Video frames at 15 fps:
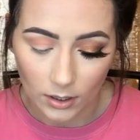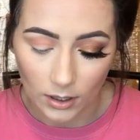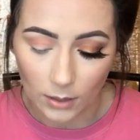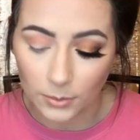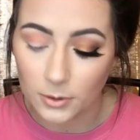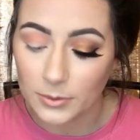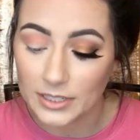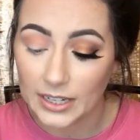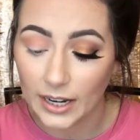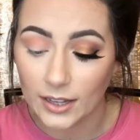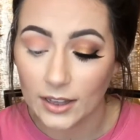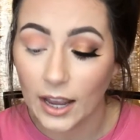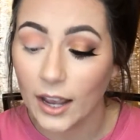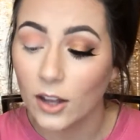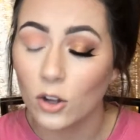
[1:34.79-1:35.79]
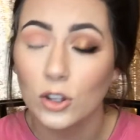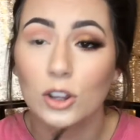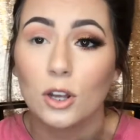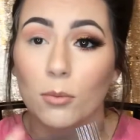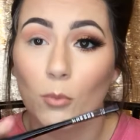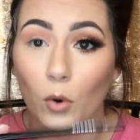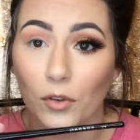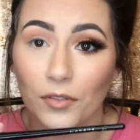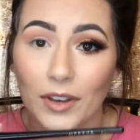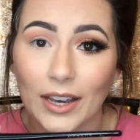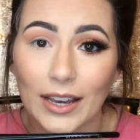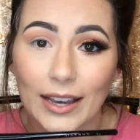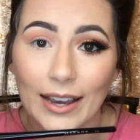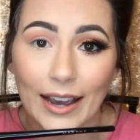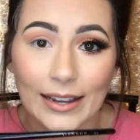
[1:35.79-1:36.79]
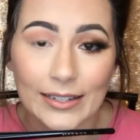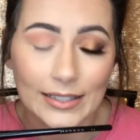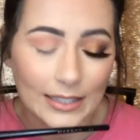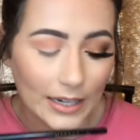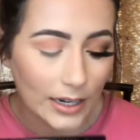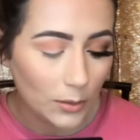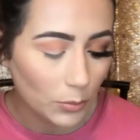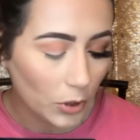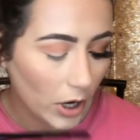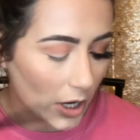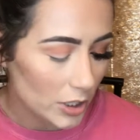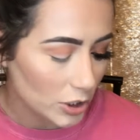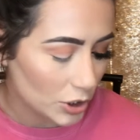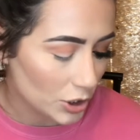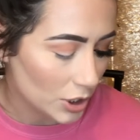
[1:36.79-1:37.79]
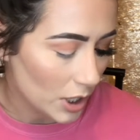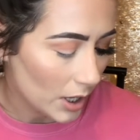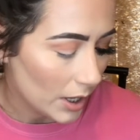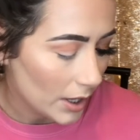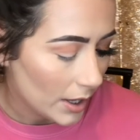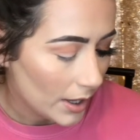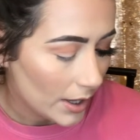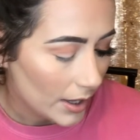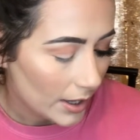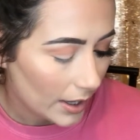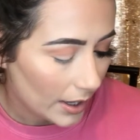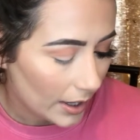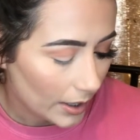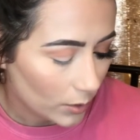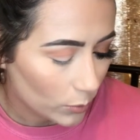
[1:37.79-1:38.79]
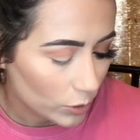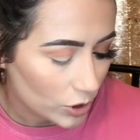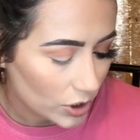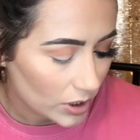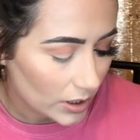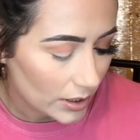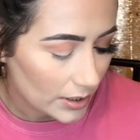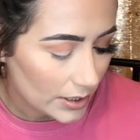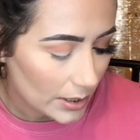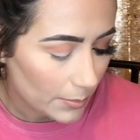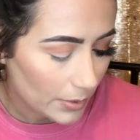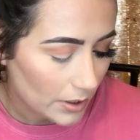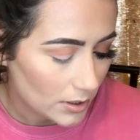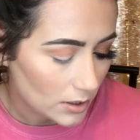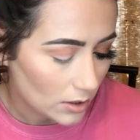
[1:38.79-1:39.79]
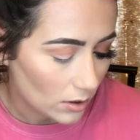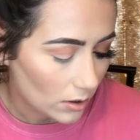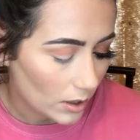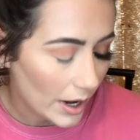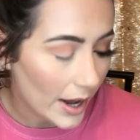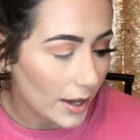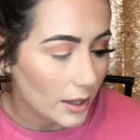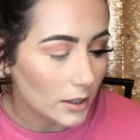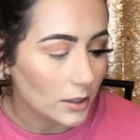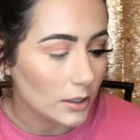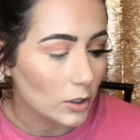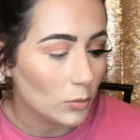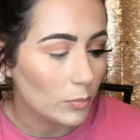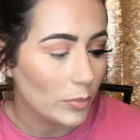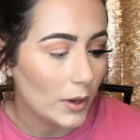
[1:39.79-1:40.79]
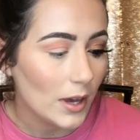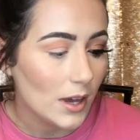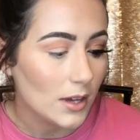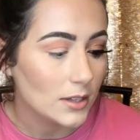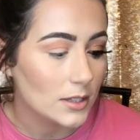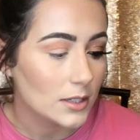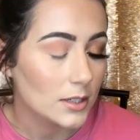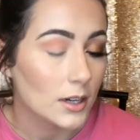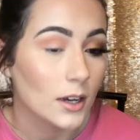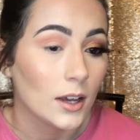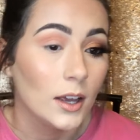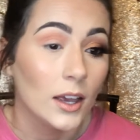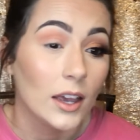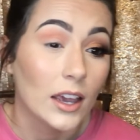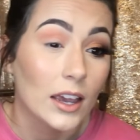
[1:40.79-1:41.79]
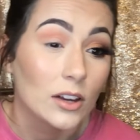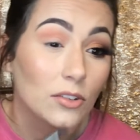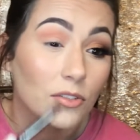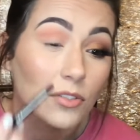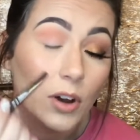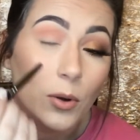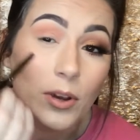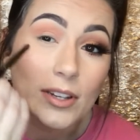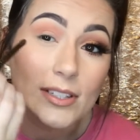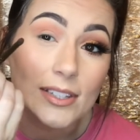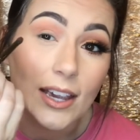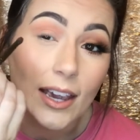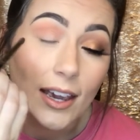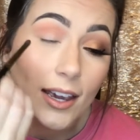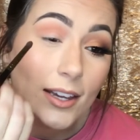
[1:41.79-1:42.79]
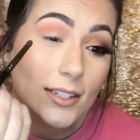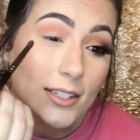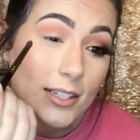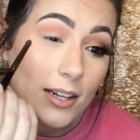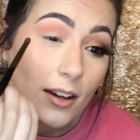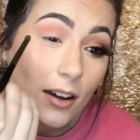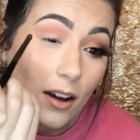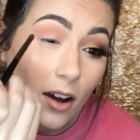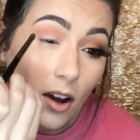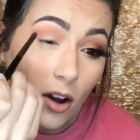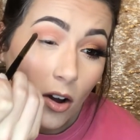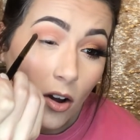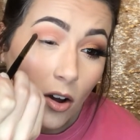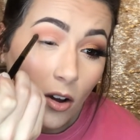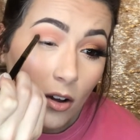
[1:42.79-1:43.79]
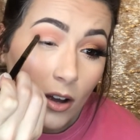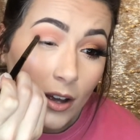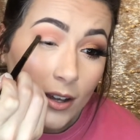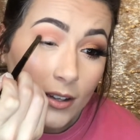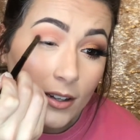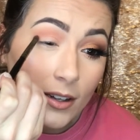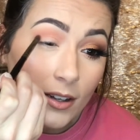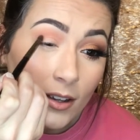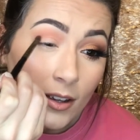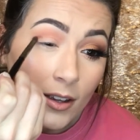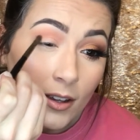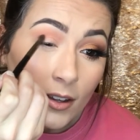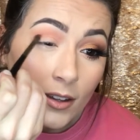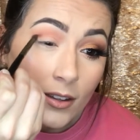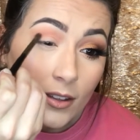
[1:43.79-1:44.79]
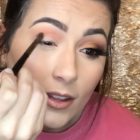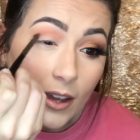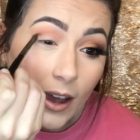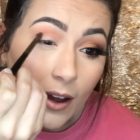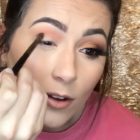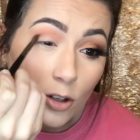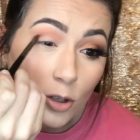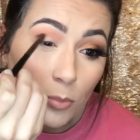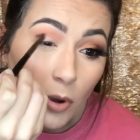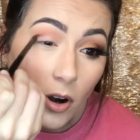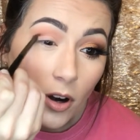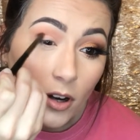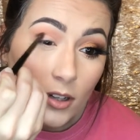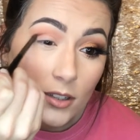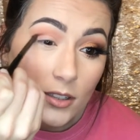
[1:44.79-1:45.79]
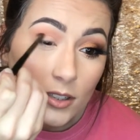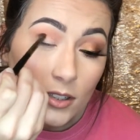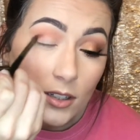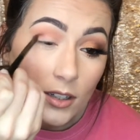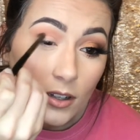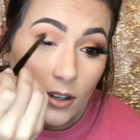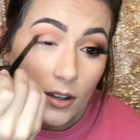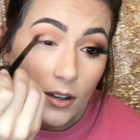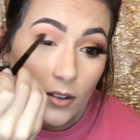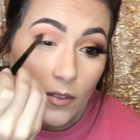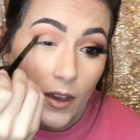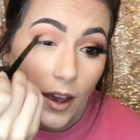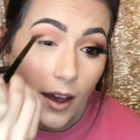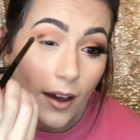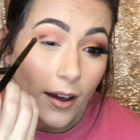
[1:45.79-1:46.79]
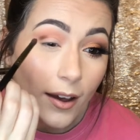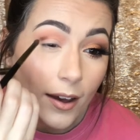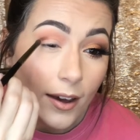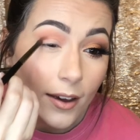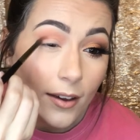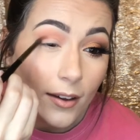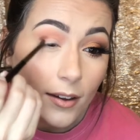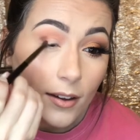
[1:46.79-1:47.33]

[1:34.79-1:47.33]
I'm going to be taking that on the Morphe E18 brush, and we're just going to dip into that a little bit and focus it on the outer part of the eye.